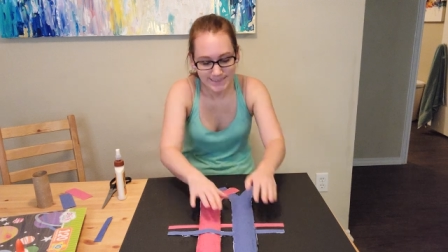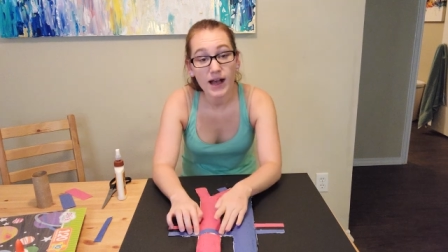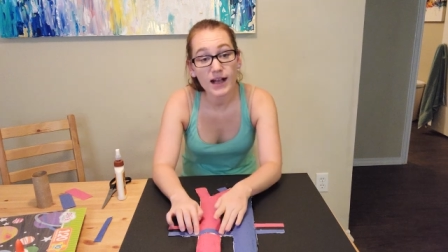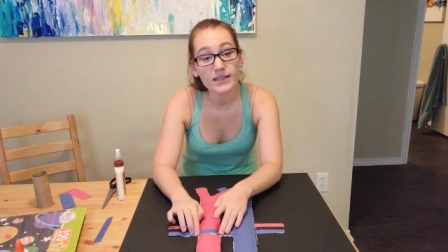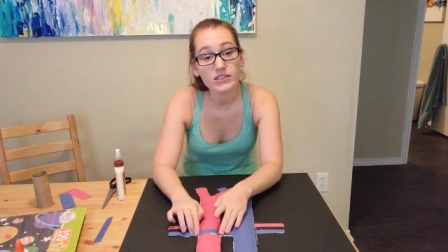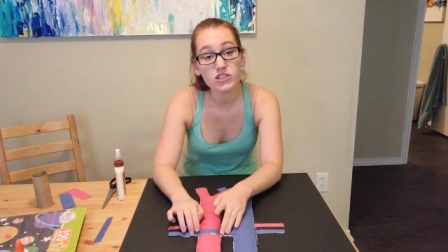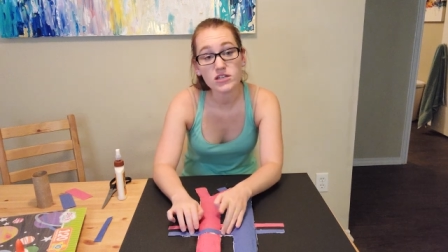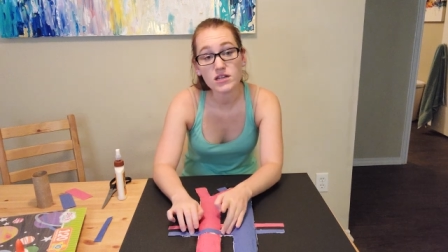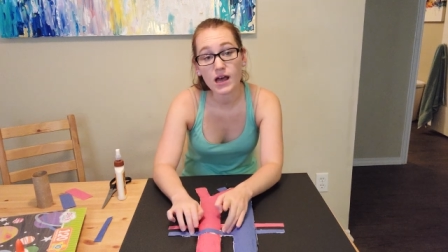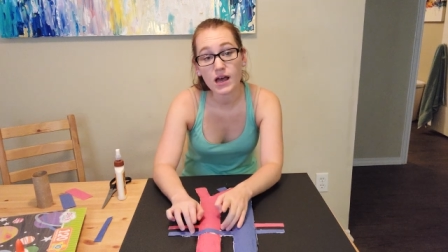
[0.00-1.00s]
I should
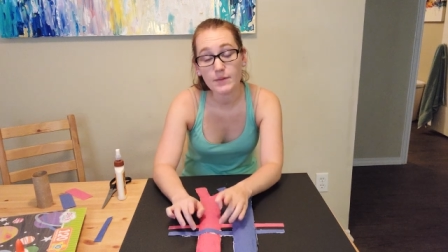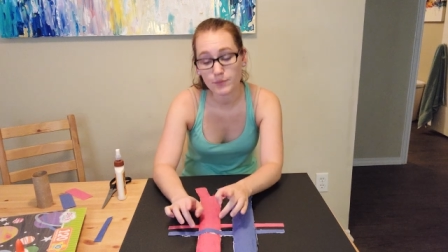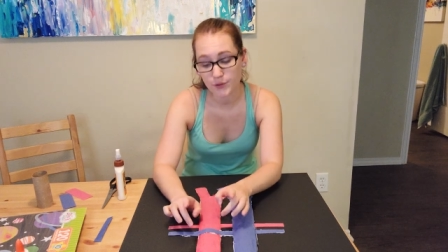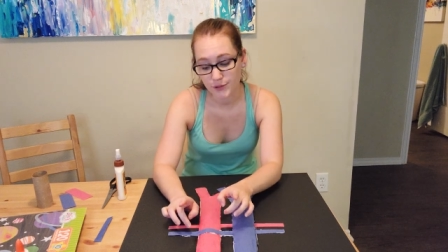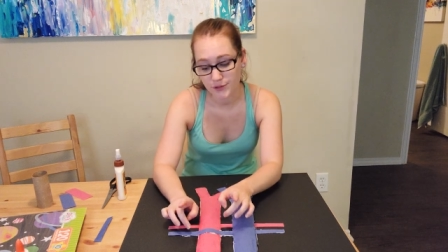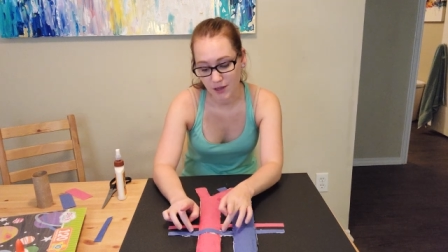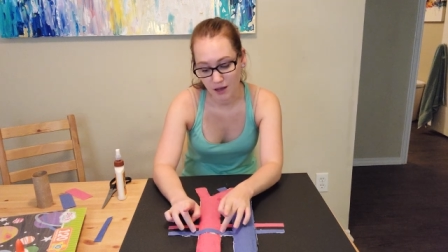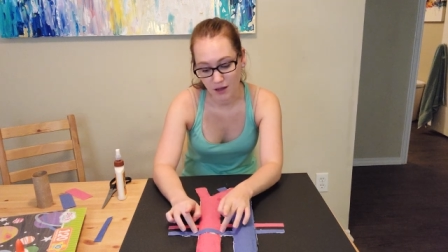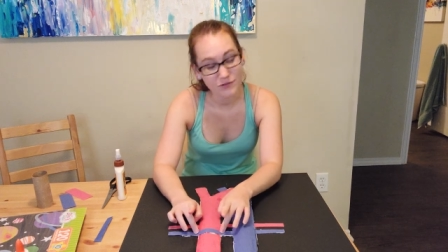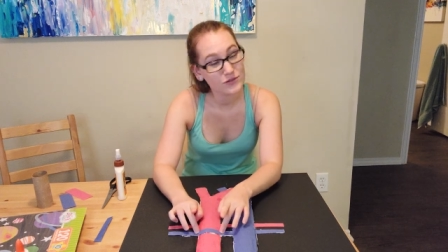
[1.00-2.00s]
not put
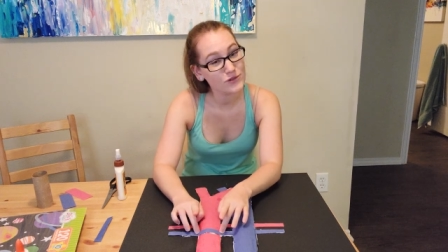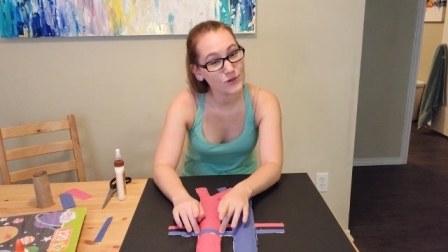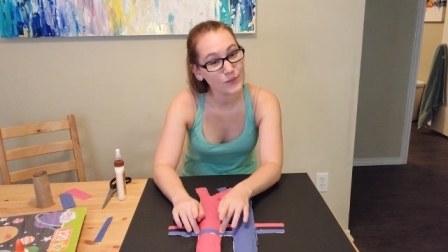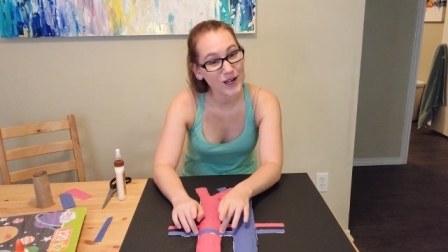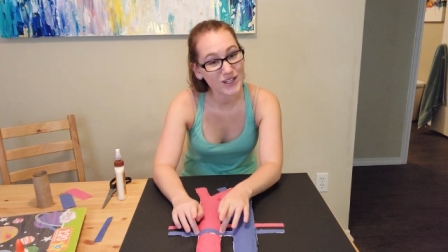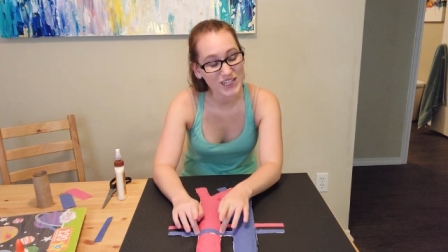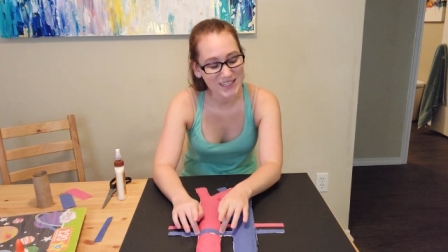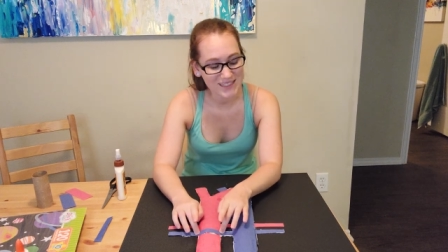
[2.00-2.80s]
off school projects